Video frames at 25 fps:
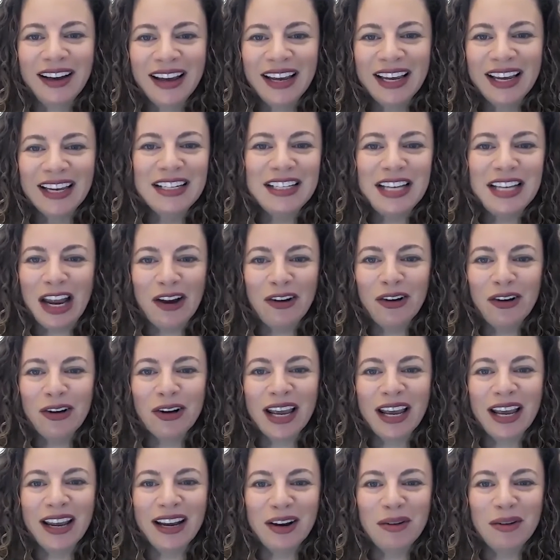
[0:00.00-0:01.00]

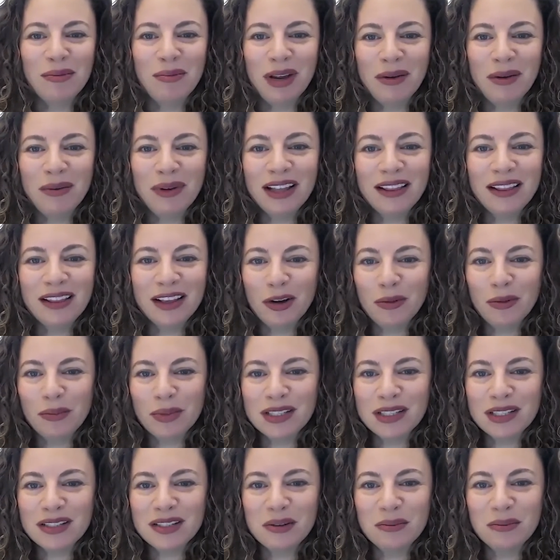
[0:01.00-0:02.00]
interrogate it maybe a little
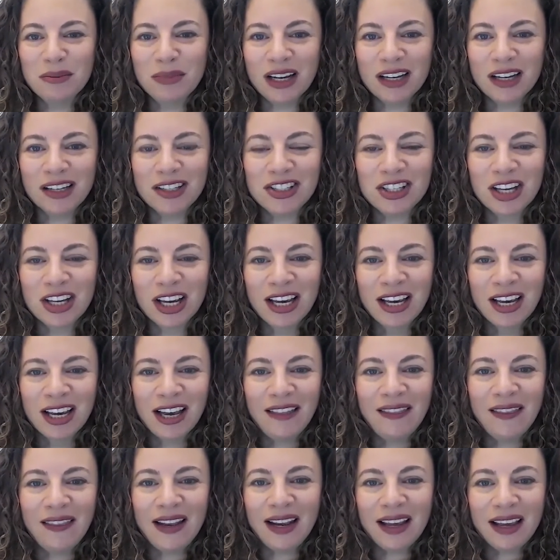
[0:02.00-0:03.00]
bit too much.
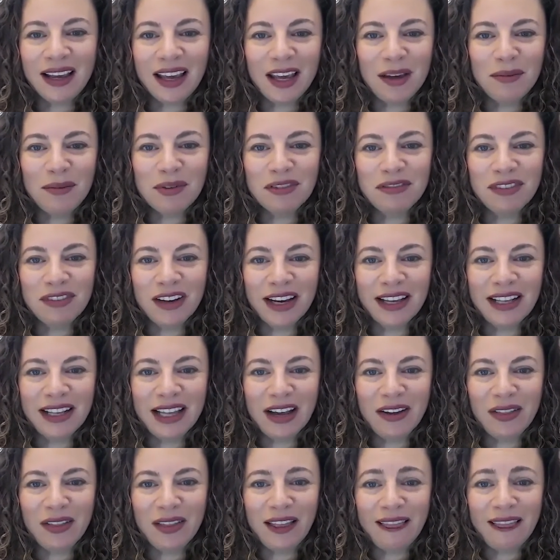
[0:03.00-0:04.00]
And then I came to find
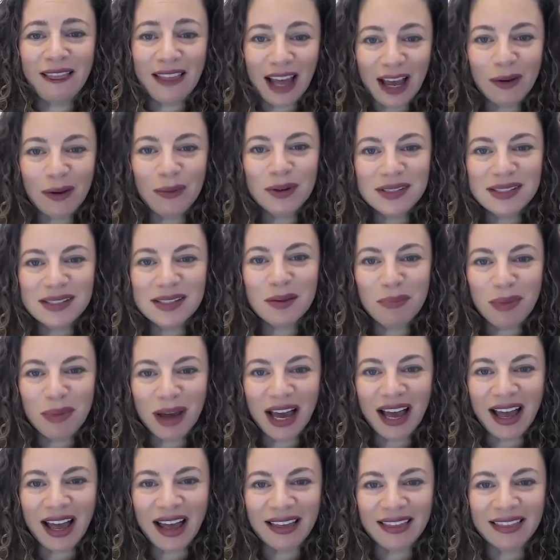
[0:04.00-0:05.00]
out that that was the
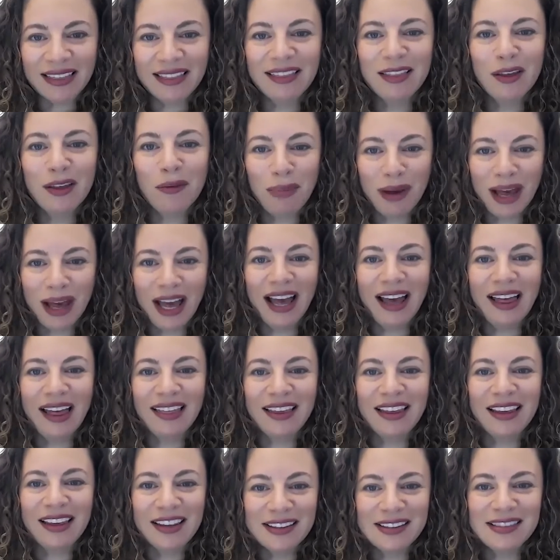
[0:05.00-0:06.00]
path. The path
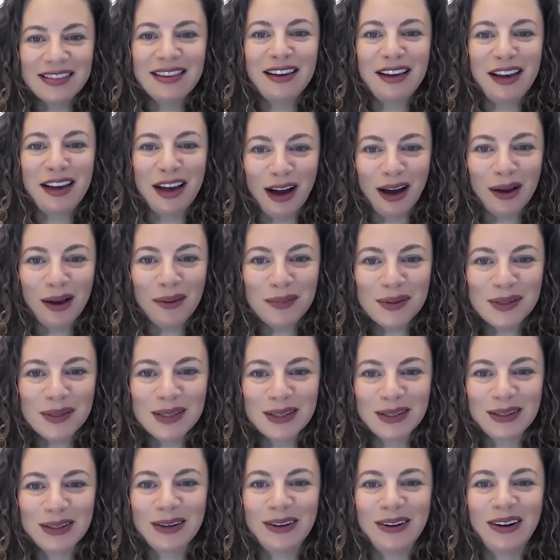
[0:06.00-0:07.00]
is the
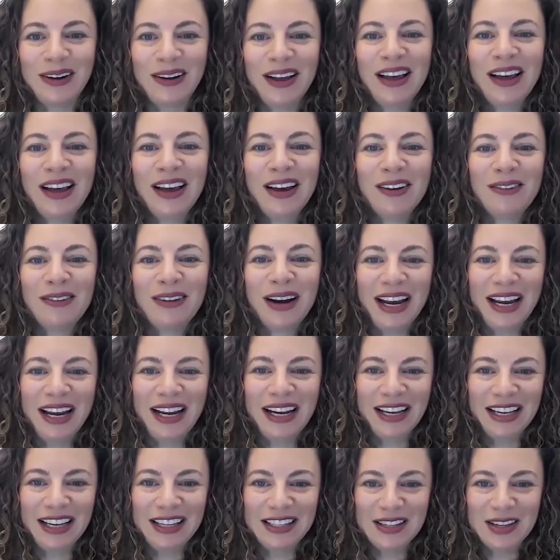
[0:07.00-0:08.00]
obstacle, right?
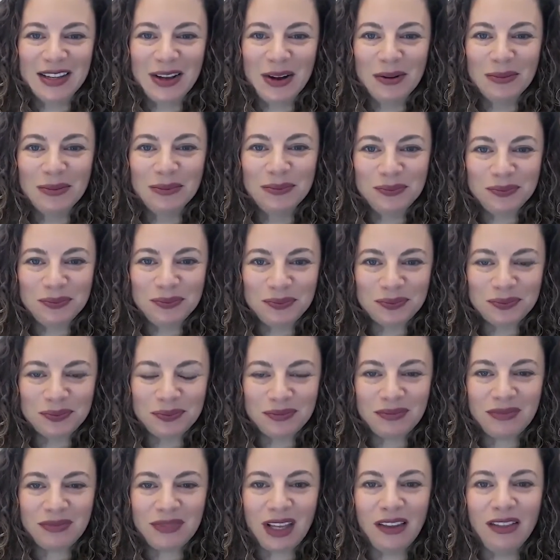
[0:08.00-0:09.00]
And so
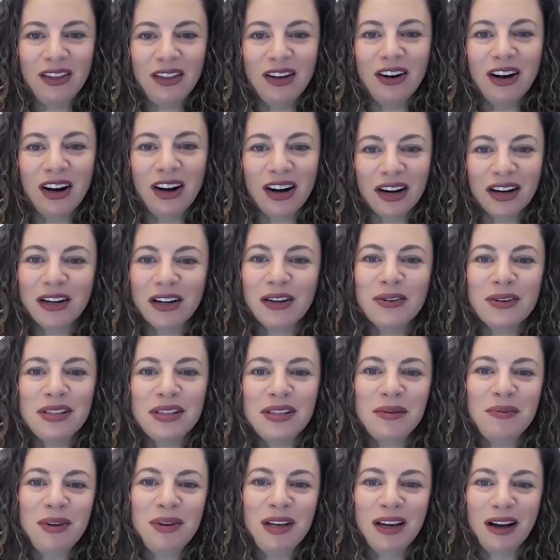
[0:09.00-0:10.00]
there are going
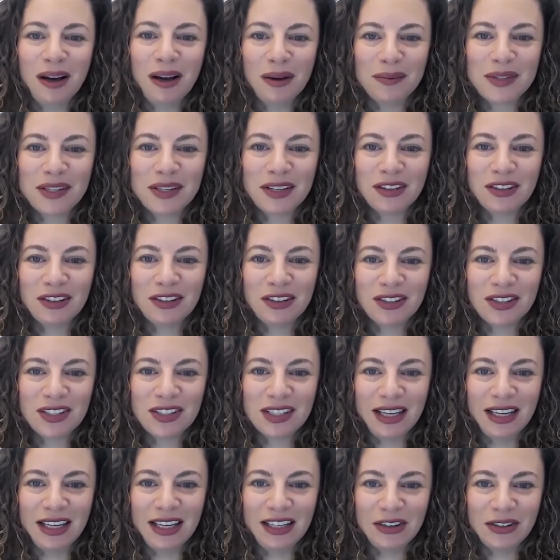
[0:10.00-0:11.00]
to be obstacles
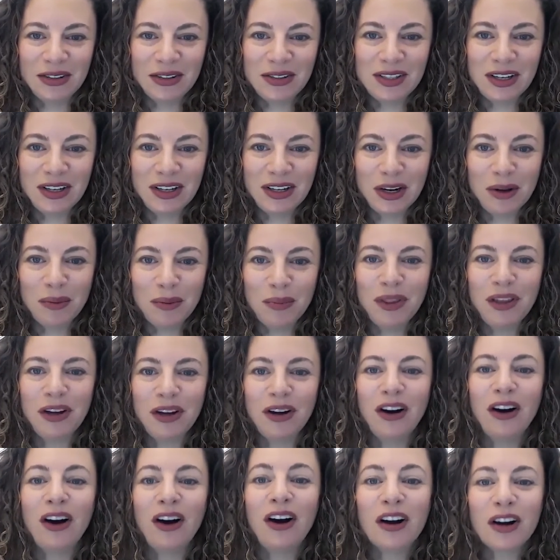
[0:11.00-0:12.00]
in your startup. There
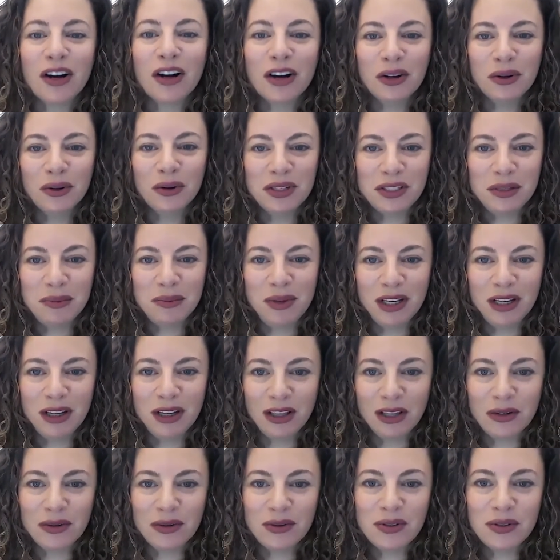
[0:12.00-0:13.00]
are going to be
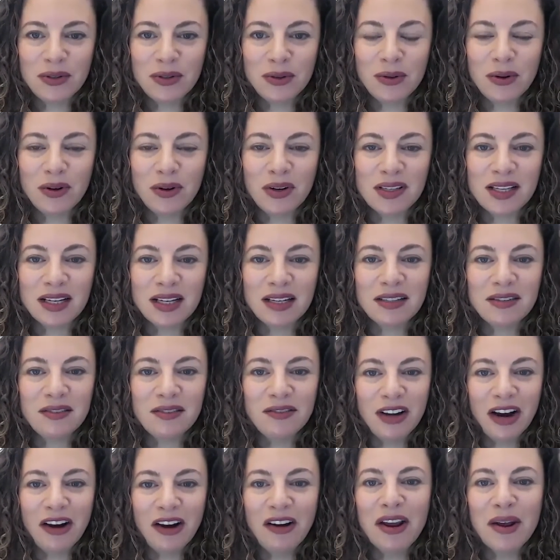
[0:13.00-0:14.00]
closed doors. And it's
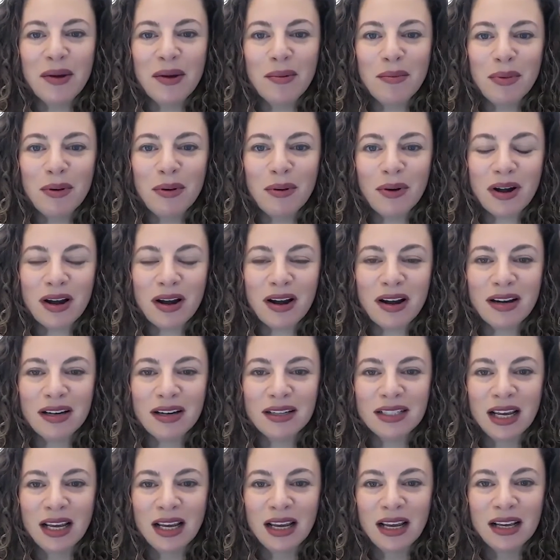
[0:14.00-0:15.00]
very
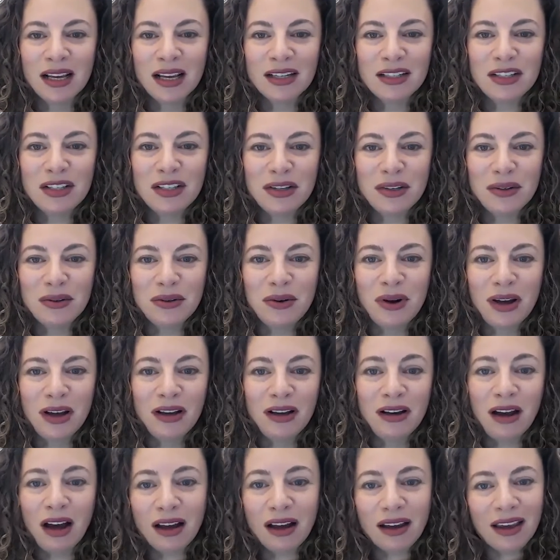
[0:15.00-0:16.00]
important to
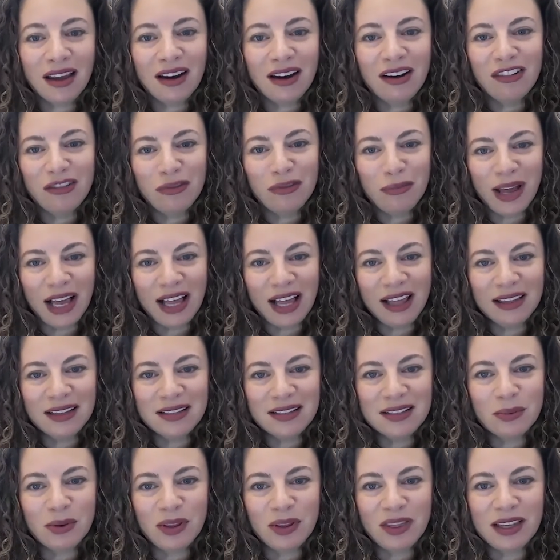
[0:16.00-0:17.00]
not get off
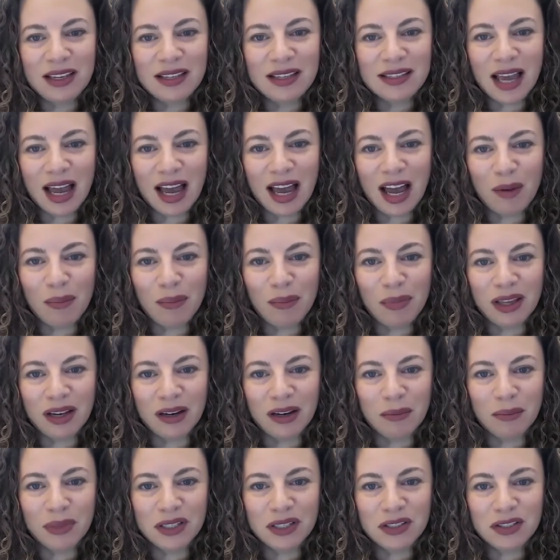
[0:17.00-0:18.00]
balance when these
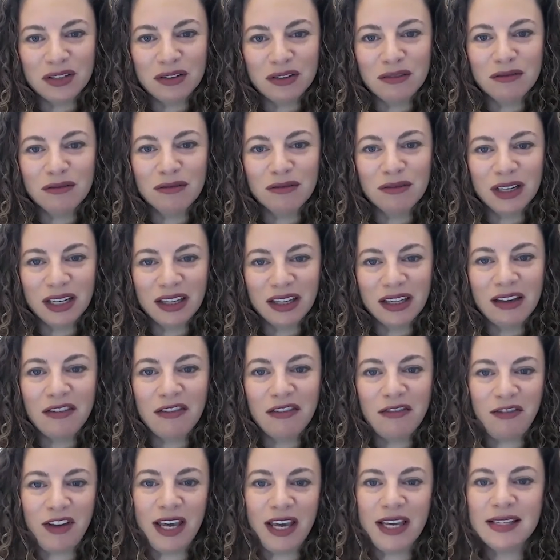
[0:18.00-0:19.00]
happen, but to really
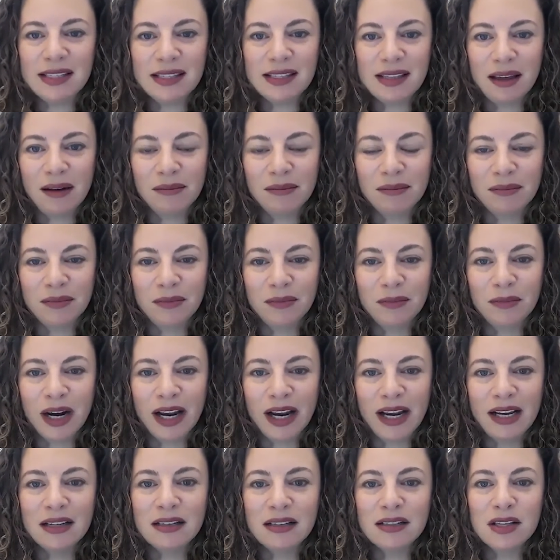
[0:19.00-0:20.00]
face them,
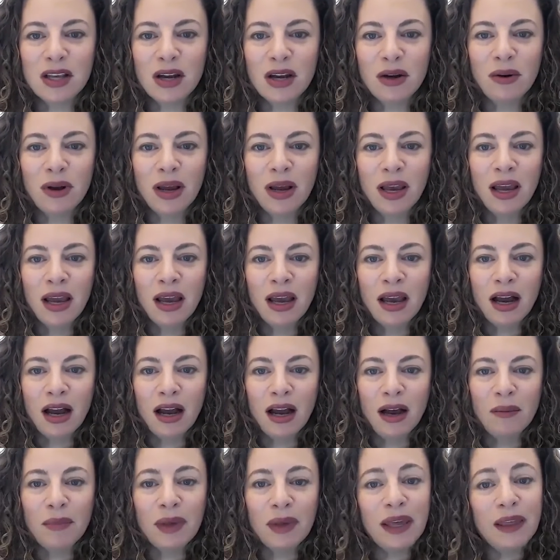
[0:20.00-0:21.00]
right? So
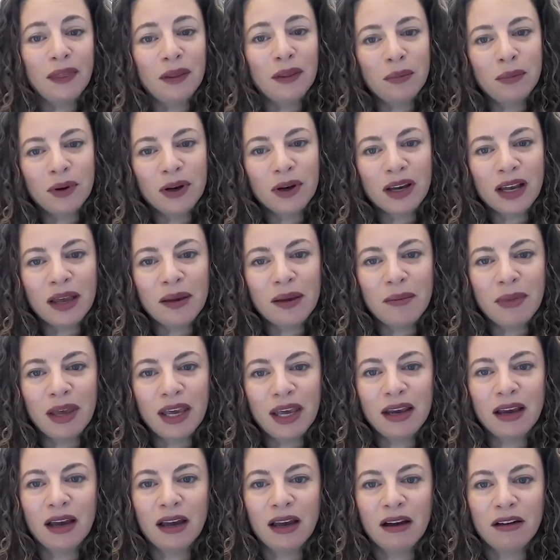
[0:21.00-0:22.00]
in the book, I
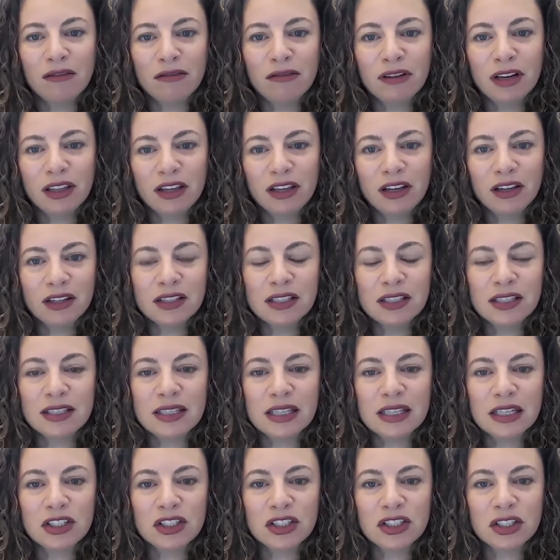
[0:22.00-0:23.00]
make a really good
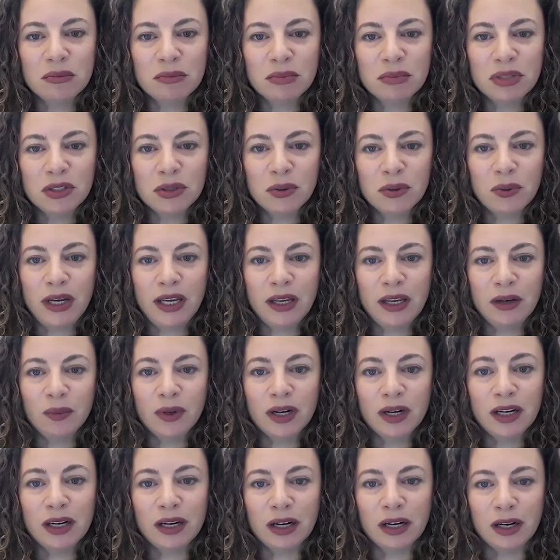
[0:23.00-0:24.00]
distinction between
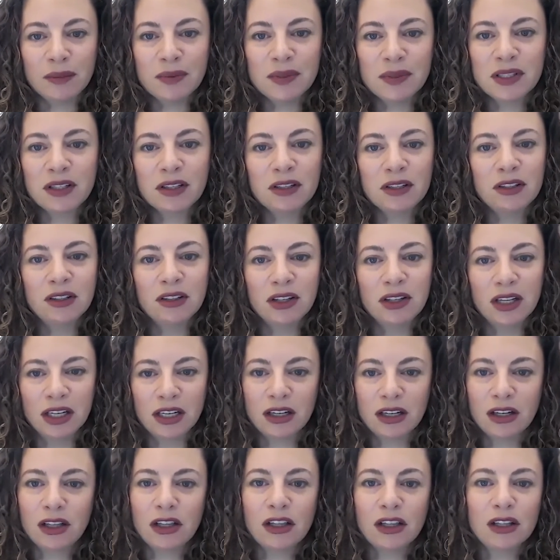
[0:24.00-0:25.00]
what an obstacle and
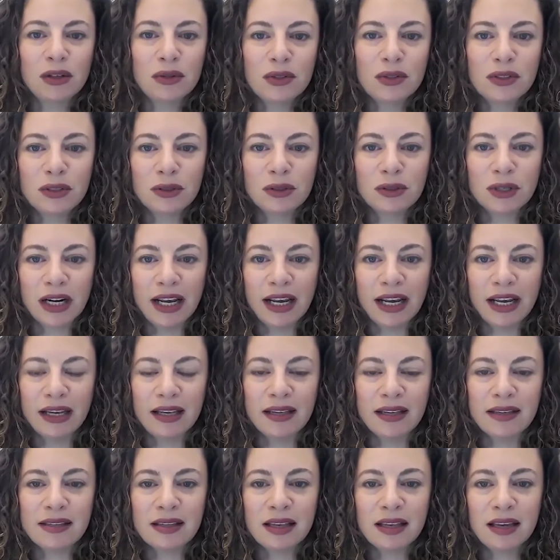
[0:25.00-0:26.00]
a closed door
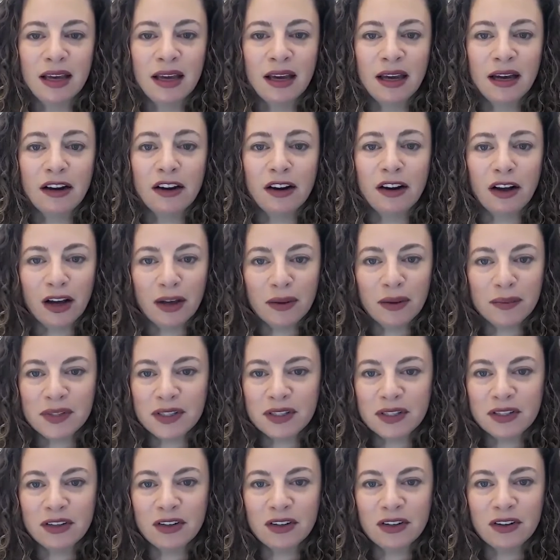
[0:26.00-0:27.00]
is. An
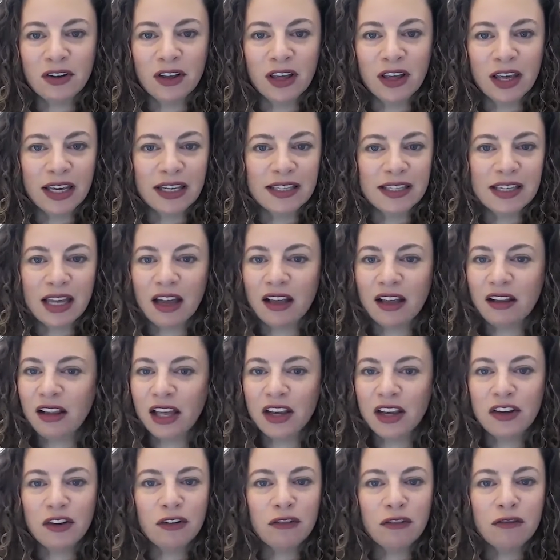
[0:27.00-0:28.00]
obstacle is kind of
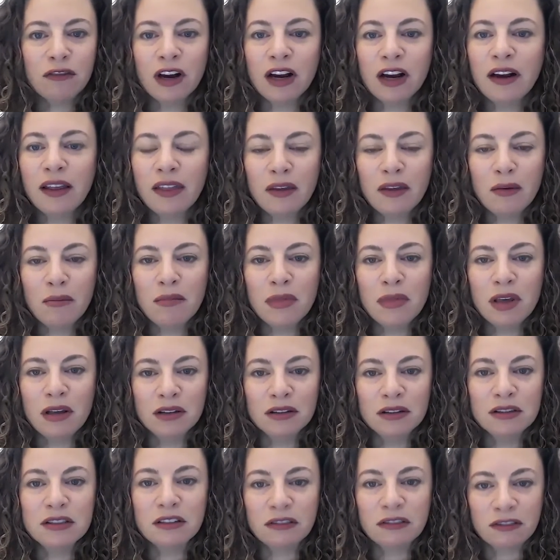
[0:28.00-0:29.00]
like your
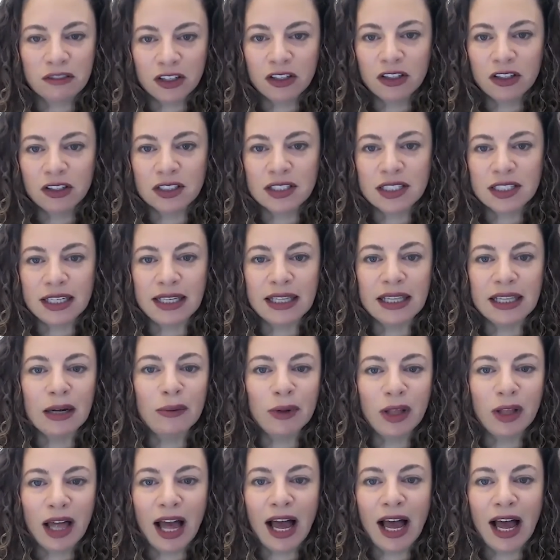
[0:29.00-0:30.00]
run-of-the-mill difficulty that
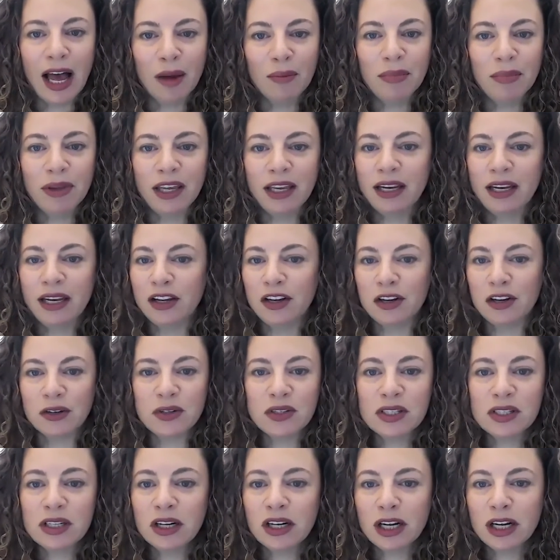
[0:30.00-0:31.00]
will happen in your
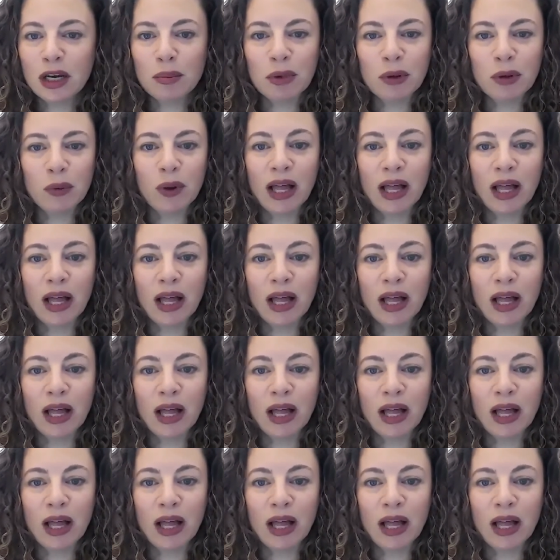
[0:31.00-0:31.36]
startup. It will